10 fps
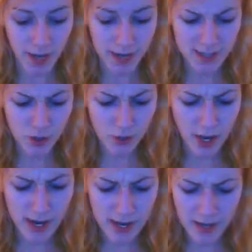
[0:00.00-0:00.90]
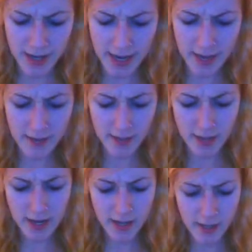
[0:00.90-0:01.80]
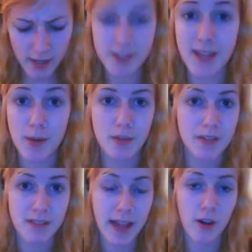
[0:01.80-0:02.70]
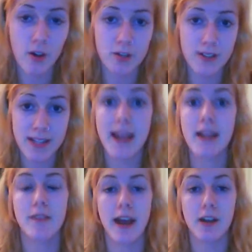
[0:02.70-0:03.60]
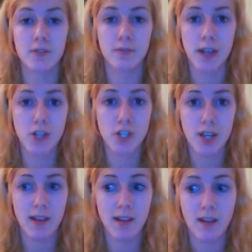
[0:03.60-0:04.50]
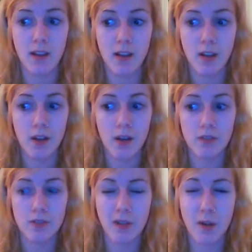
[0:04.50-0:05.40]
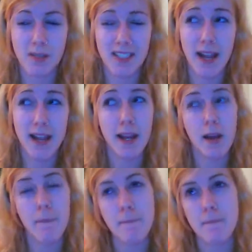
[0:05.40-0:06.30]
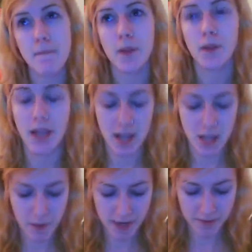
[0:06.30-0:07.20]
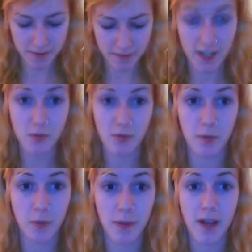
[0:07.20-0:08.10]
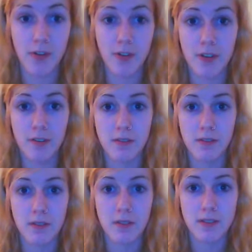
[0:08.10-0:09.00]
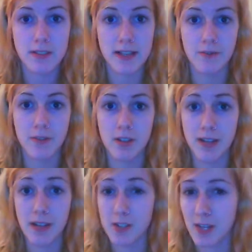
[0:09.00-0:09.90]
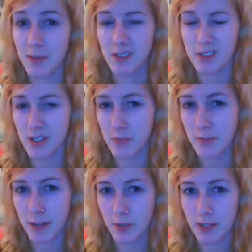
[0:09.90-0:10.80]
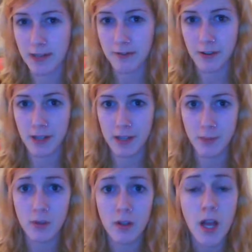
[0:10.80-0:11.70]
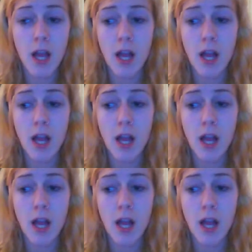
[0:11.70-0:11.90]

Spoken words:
I did try and hint, because they were set on staying in the house for next year, so I was like, okay, you might have to find one more person to live with you next year because I don't really want to live here anymore.